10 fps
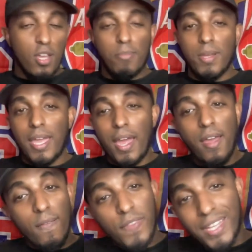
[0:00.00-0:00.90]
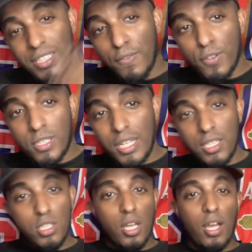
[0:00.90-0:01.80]
But yeah, that's it for
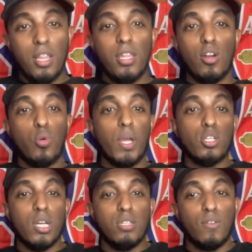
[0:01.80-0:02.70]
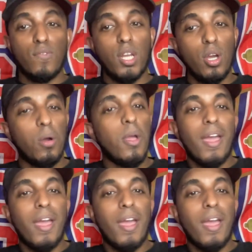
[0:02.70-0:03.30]
today's uh, little quick transfer video.